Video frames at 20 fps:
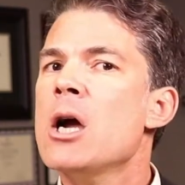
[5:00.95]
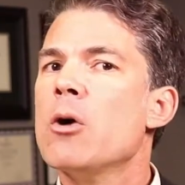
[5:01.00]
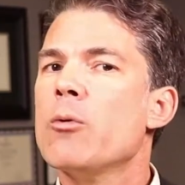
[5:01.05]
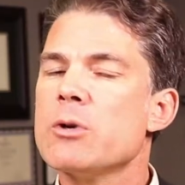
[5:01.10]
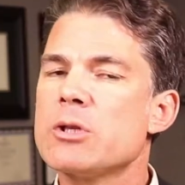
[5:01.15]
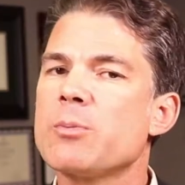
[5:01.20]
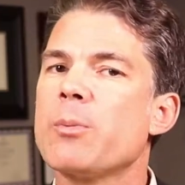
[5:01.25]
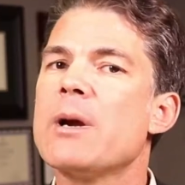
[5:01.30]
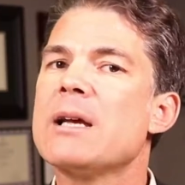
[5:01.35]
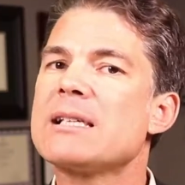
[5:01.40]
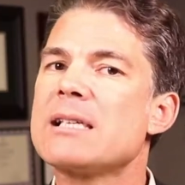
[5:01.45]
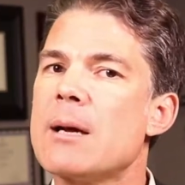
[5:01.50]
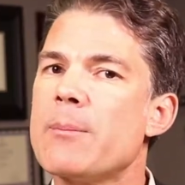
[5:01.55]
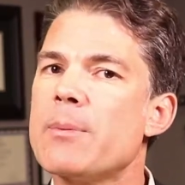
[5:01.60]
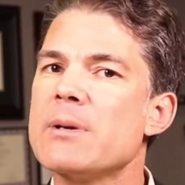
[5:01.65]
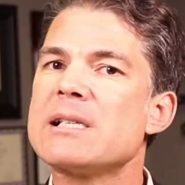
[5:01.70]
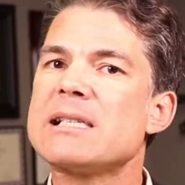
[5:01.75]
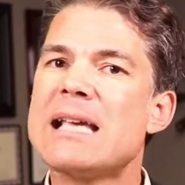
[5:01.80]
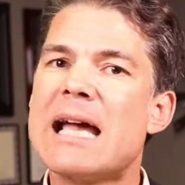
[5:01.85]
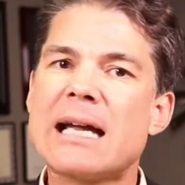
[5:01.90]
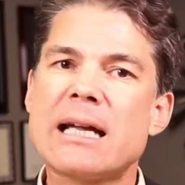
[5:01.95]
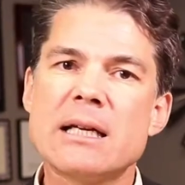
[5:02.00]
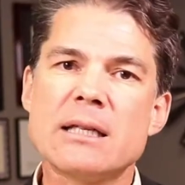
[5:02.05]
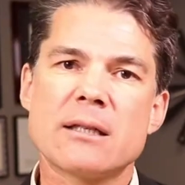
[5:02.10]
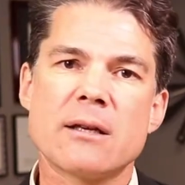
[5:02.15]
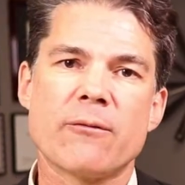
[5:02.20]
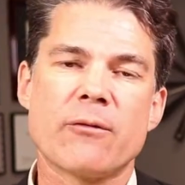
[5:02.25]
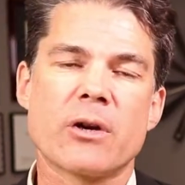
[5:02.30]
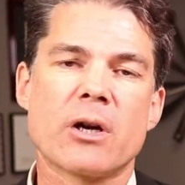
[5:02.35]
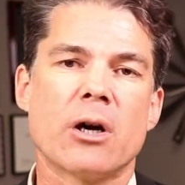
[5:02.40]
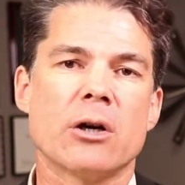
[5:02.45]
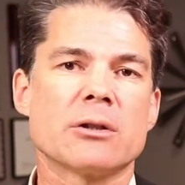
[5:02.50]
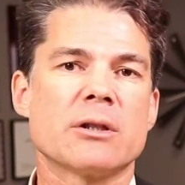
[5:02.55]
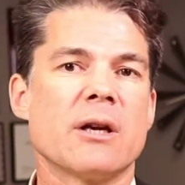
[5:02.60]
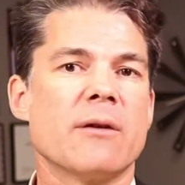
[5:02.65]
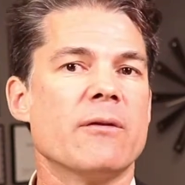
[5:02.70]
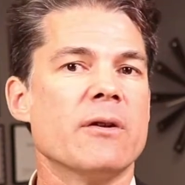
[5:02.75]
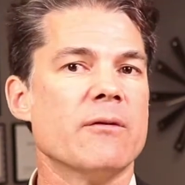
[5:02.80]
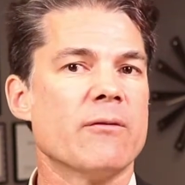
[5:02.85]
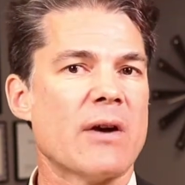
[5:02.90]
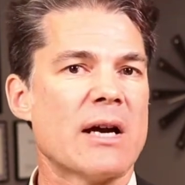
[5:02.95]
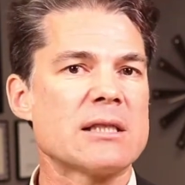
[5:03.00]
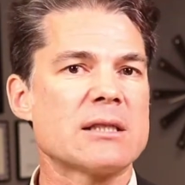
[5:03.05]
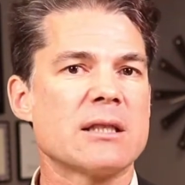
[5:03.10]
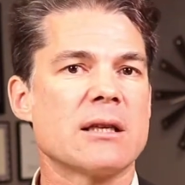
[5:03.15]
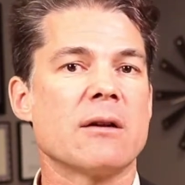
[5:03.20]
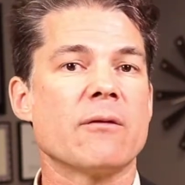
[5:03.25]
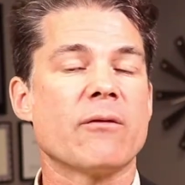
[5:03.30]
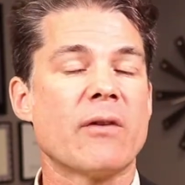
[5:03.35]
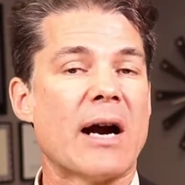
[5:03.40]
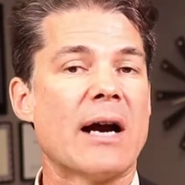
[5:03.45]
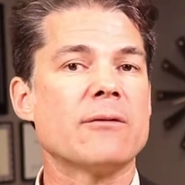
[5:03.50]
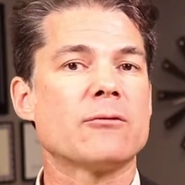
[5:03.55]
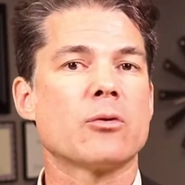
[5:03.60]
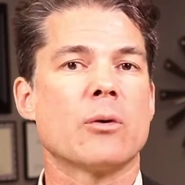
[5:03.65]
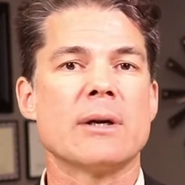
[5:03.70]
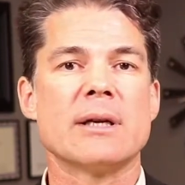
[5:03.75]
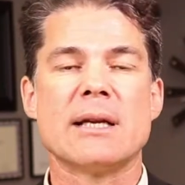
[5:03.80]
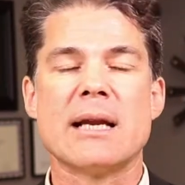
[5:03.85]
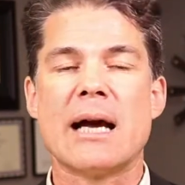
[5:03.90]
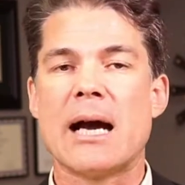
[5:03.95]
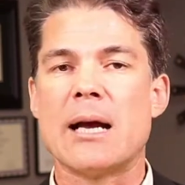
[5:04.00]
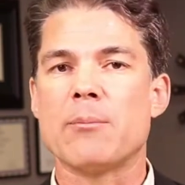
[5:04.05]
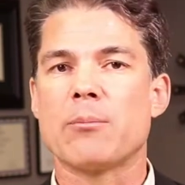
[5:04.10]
Which brings up a second difficulty of investing in 529